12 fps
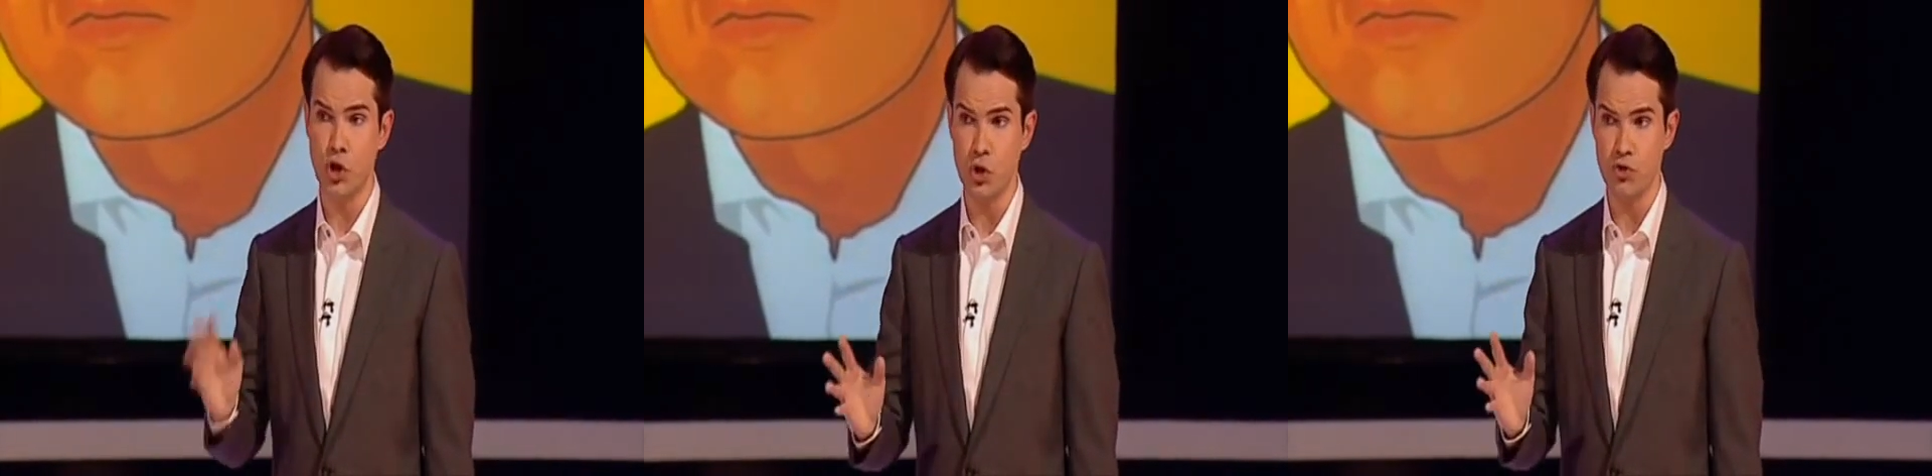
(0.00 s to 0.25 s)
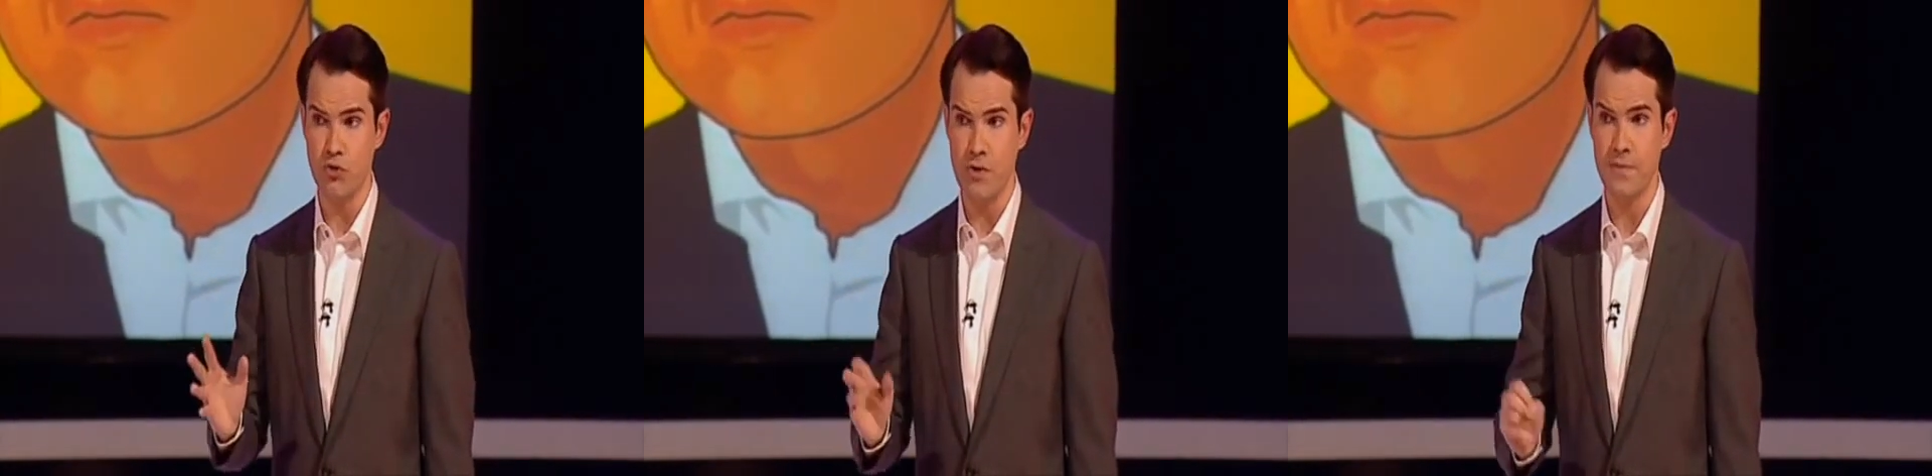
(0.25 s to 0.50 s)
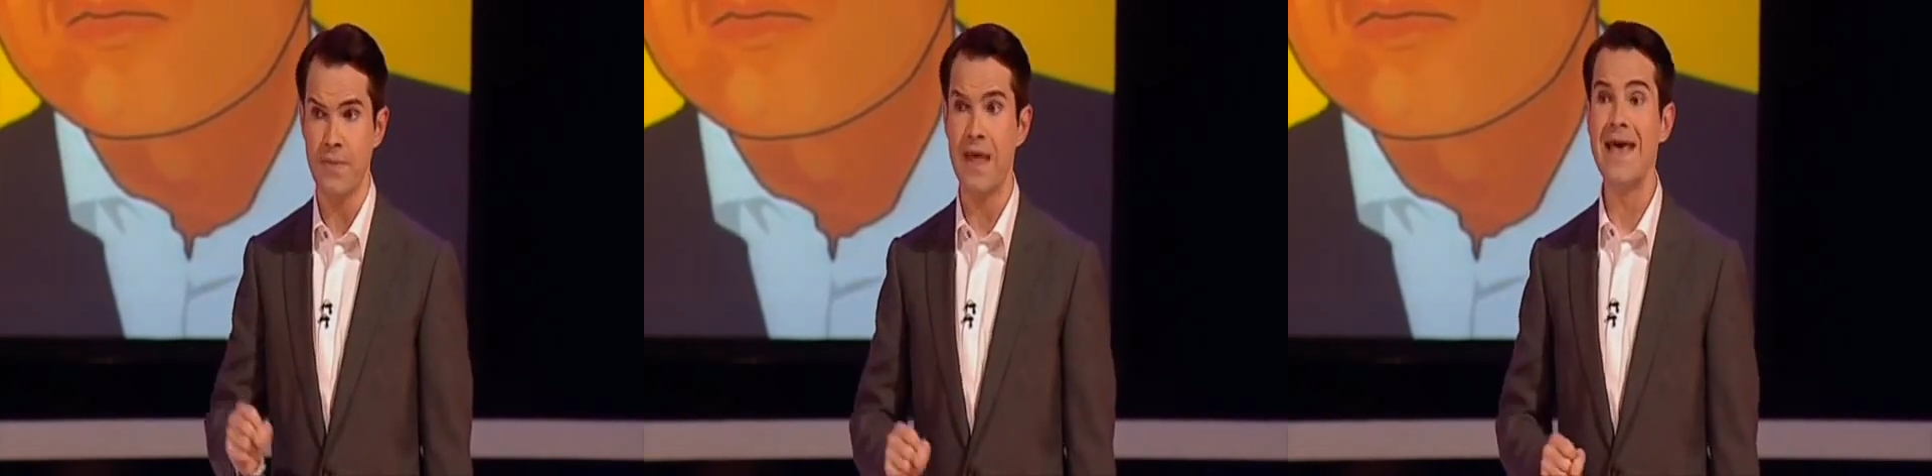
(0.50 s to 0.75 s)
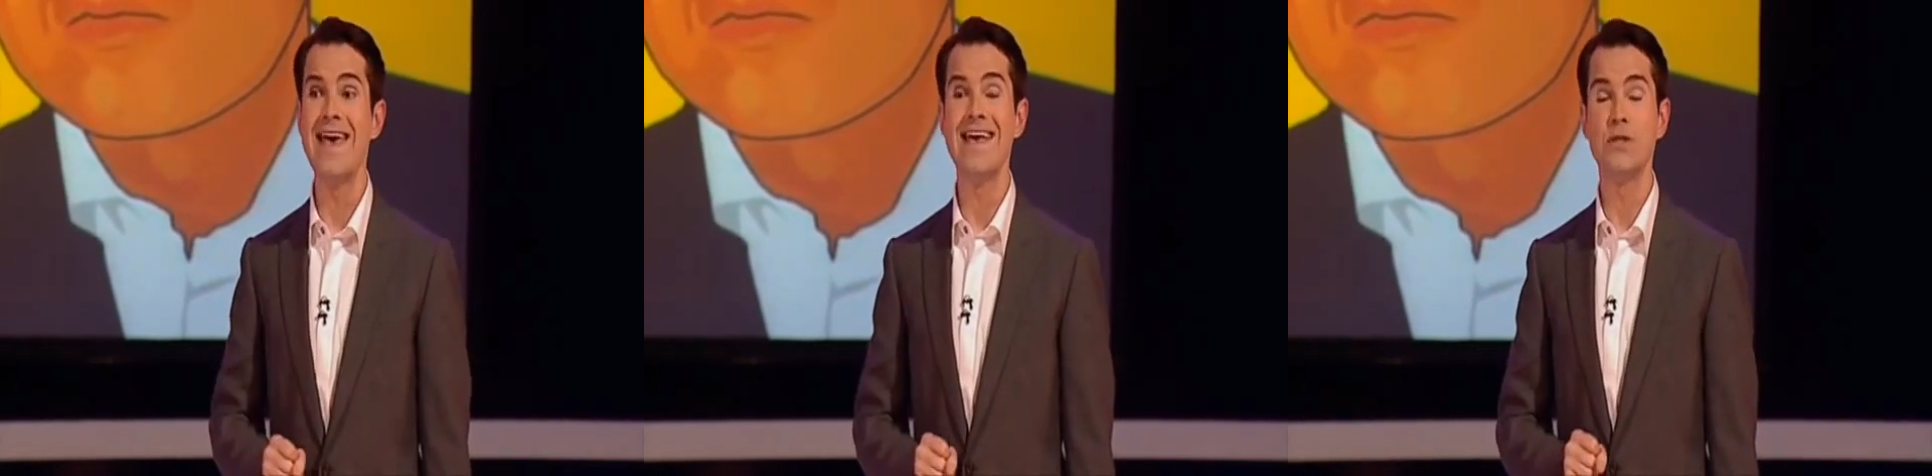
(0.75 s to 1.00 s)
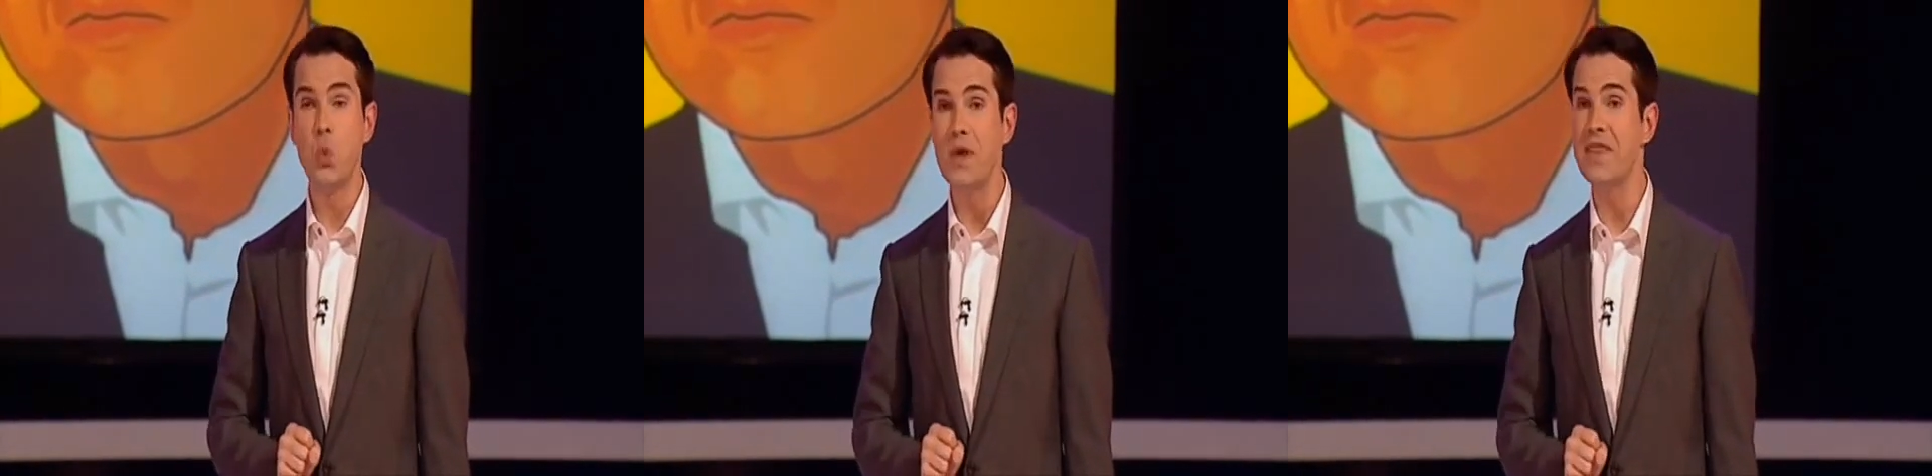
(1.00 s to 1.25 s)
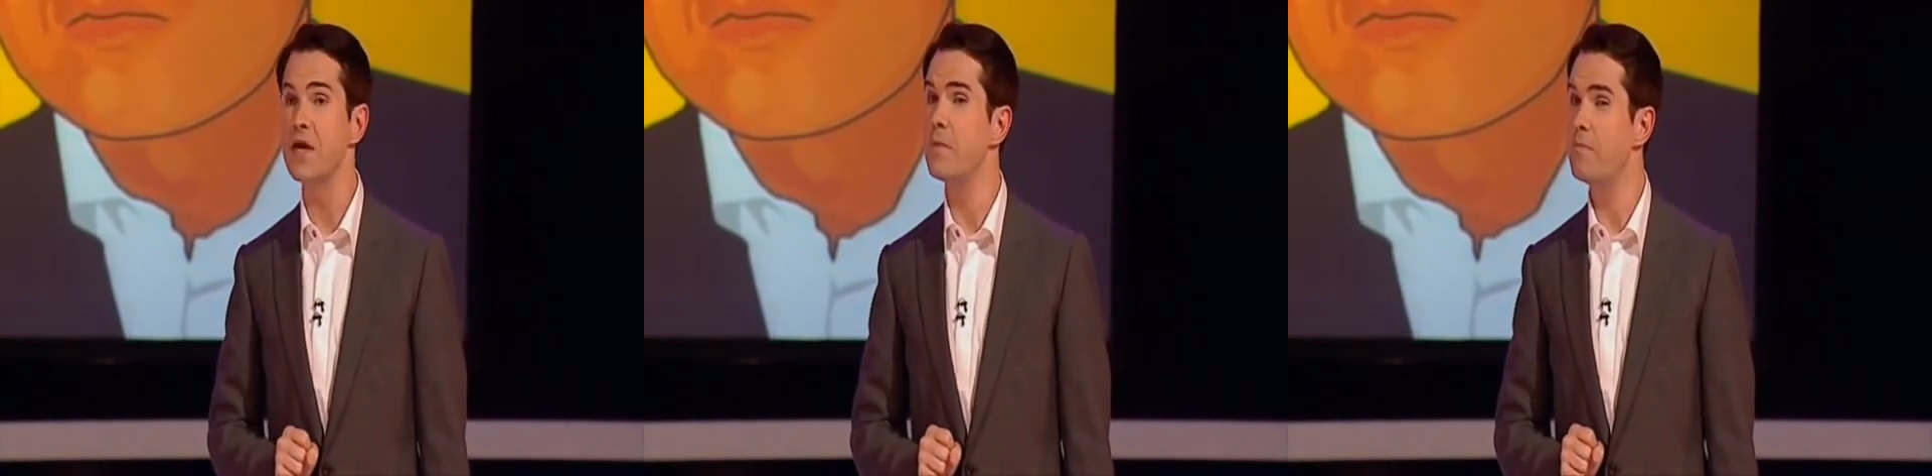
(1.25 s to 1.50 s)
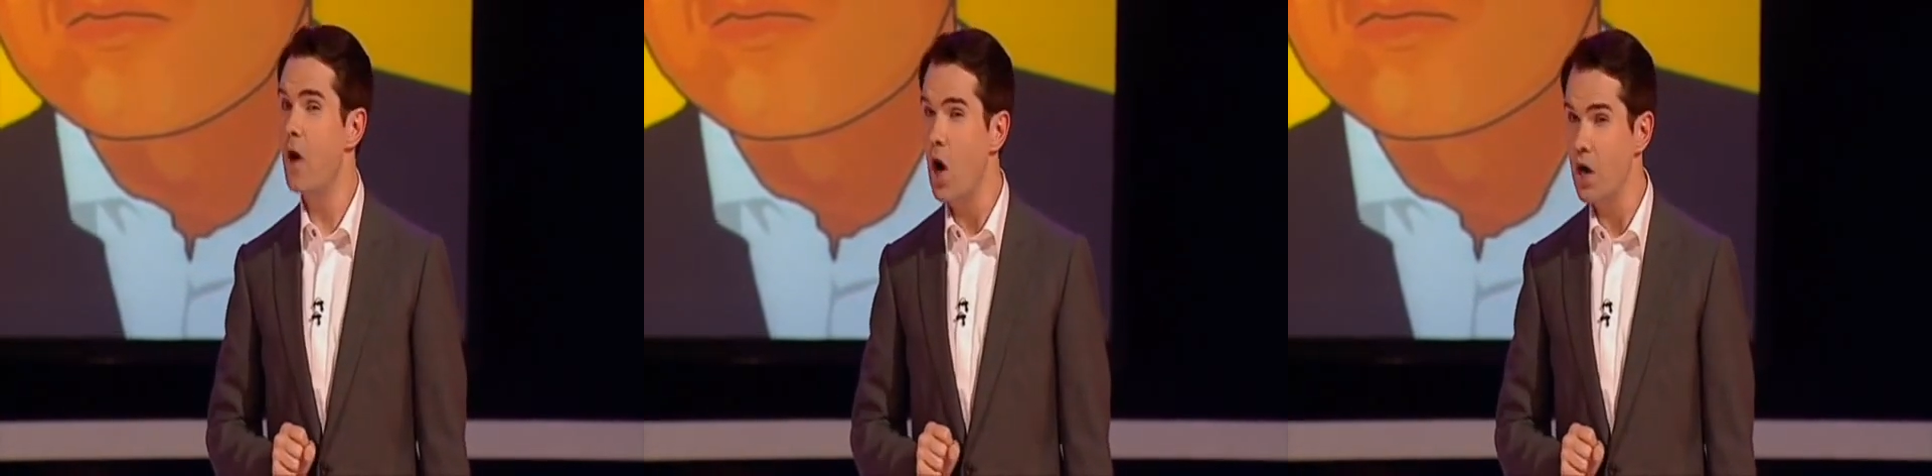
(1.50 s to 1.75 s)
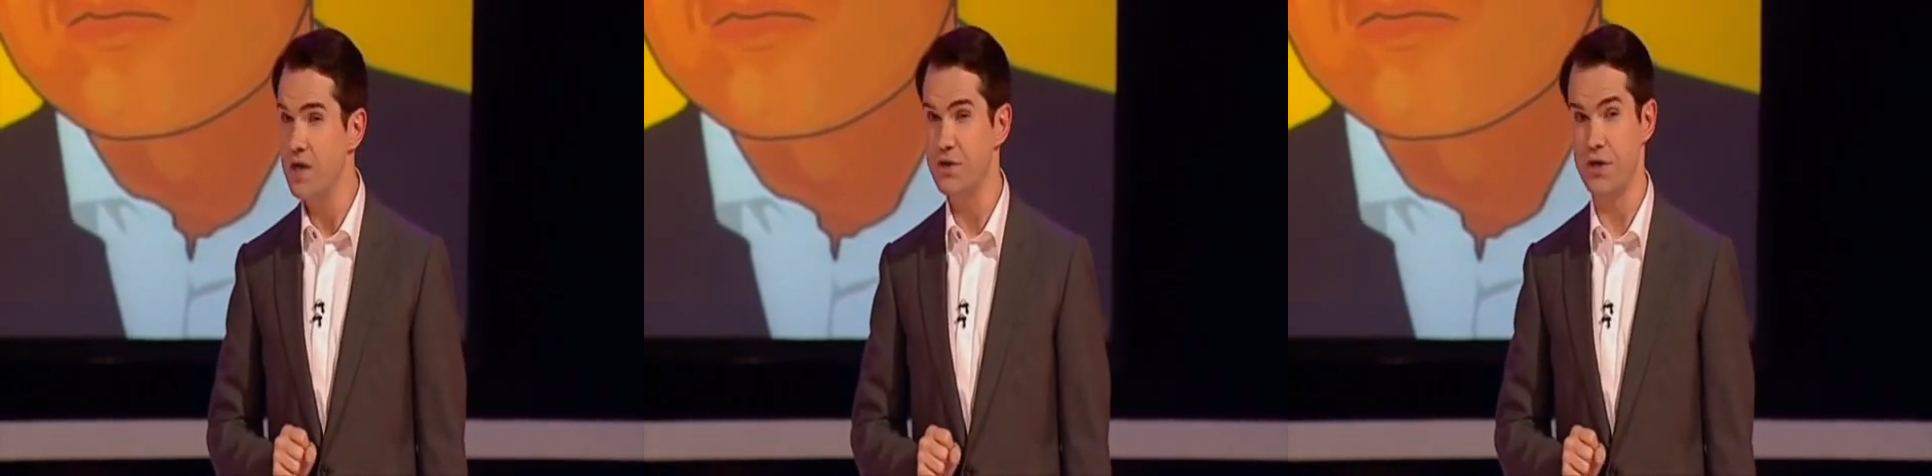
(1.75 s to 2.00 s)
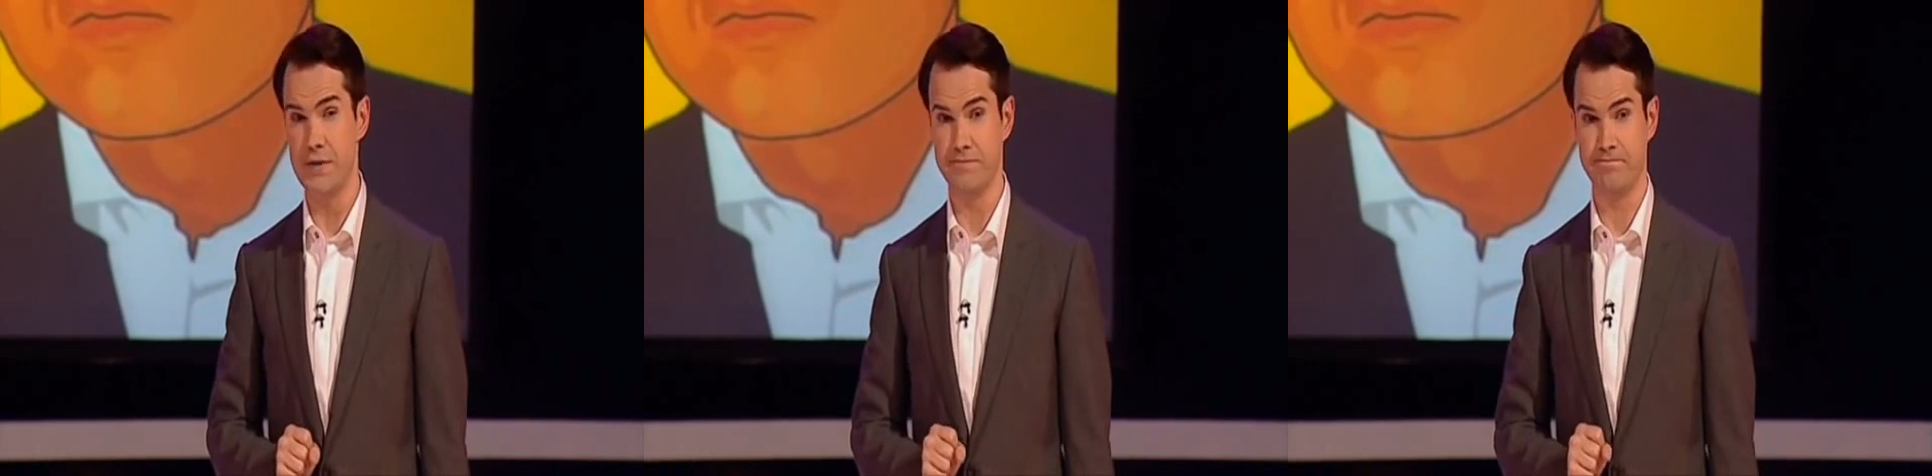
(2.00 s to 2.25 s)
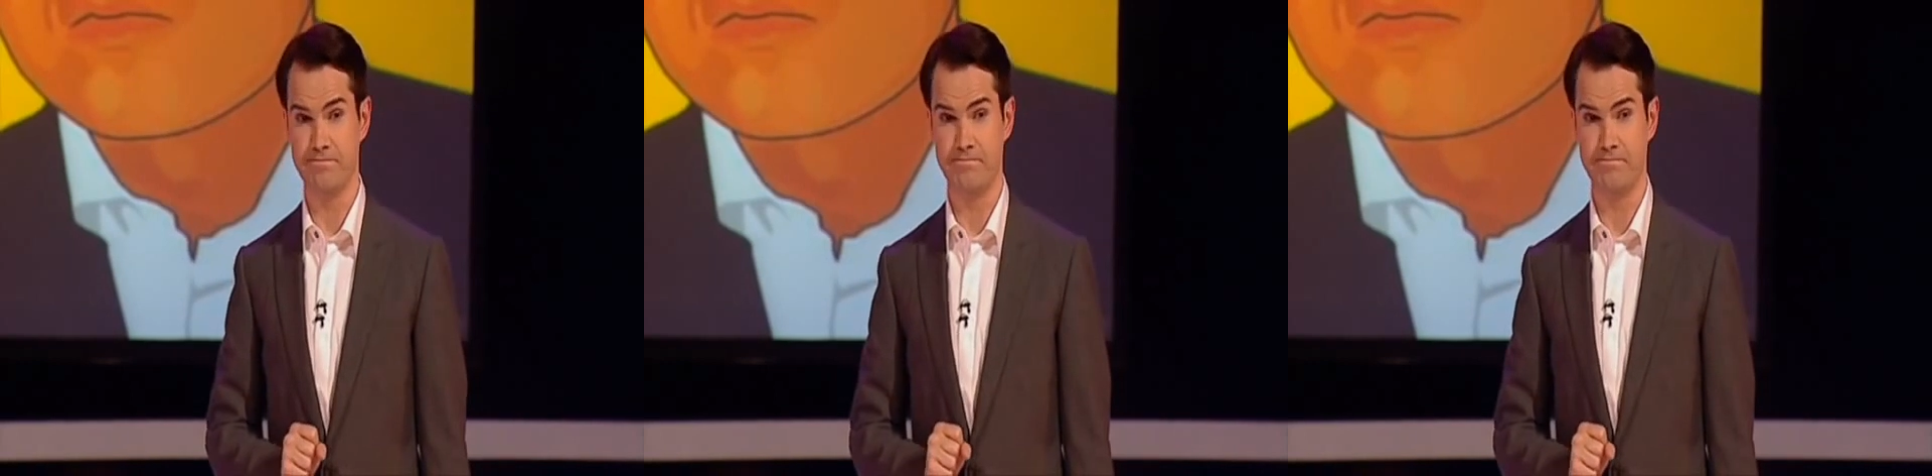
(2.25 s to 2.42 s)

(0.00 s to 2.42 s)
children is with an apology.